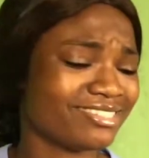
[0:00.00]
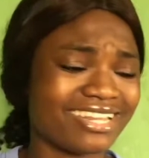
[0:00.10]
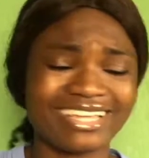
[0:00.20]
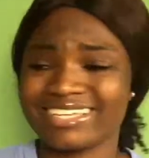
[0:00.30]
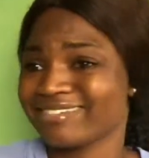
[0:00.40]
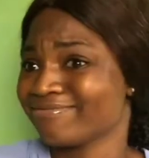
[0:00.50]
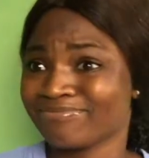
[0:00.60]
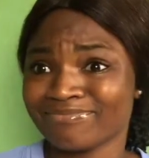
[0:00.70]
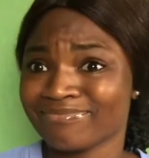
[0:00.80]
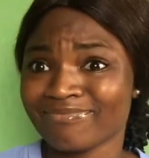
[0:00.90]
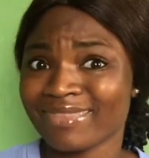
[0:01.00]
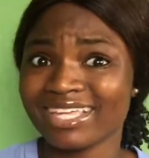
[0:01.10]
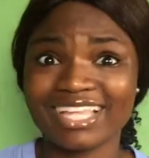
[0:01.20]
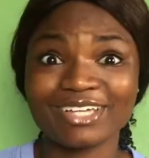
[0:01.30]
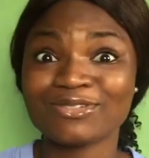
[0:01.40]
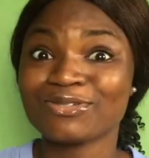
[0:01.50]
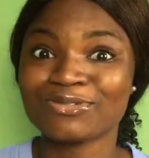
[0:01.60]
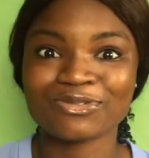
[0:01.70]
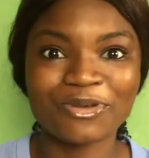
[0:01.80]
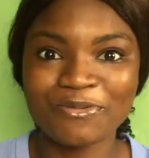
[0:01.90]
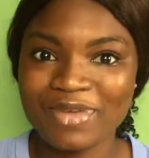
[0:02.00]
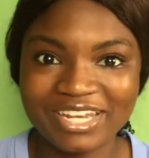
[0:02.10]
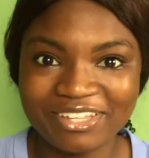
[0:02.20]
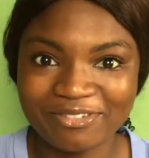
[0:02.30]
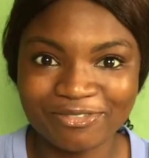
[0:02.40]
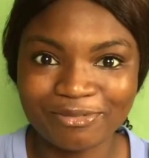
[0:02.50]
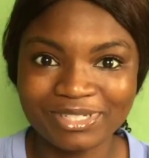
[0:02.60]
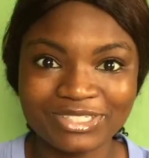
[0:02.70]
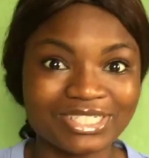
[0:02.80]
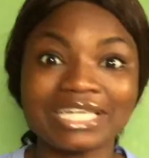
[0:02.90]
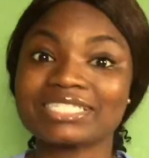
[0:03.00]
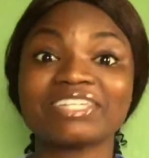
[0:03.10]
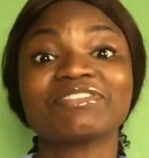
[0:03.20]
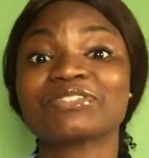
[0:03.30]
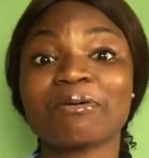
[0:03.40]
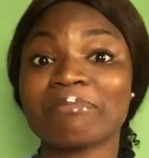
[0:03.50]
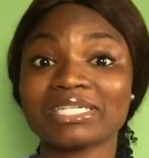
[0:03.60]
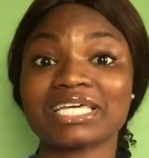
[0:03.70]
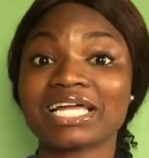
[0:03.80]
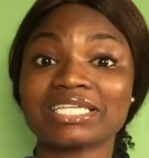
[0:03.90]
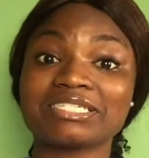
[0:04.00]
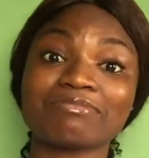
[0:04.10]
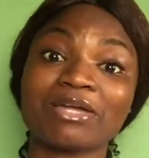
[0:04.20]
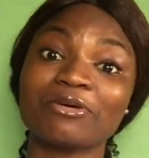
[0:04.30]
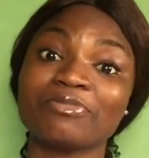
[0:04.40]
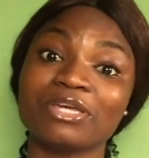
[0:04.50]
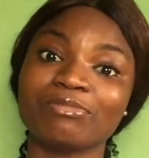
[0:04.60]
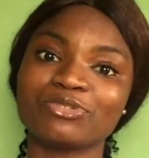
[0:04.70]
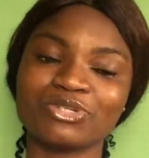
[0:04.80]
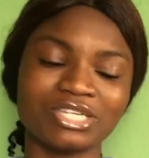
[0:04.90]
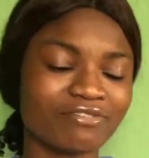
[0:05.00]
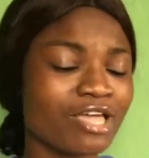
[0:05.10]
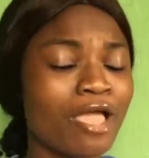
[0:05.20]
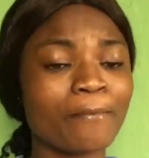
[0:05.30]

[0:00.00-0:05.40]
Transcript: Like, that's so many information that even some master classes might not be able to give.